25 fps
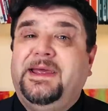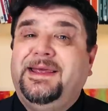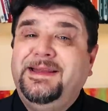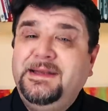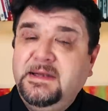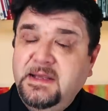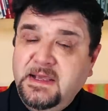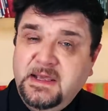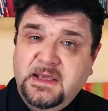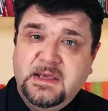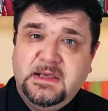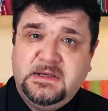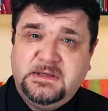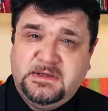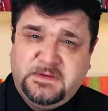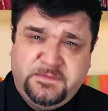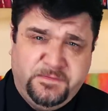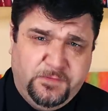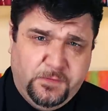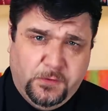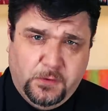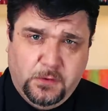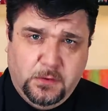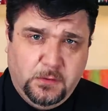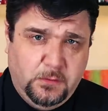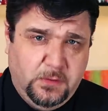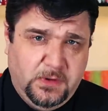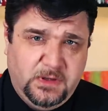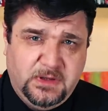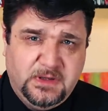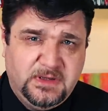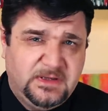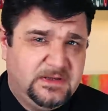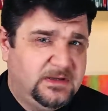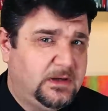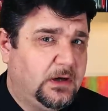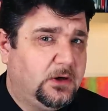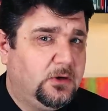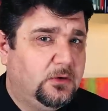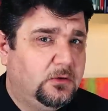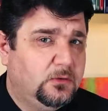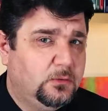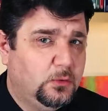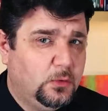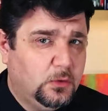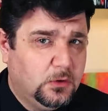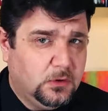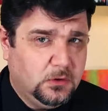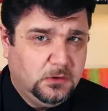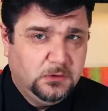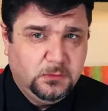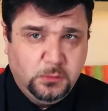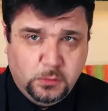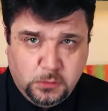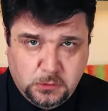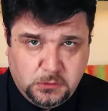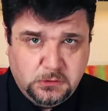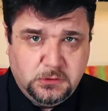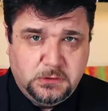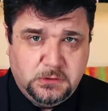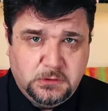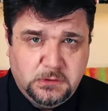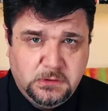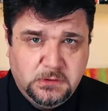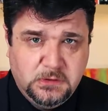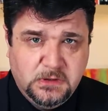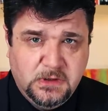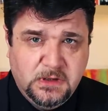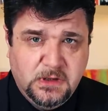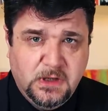In the years following the Second World War,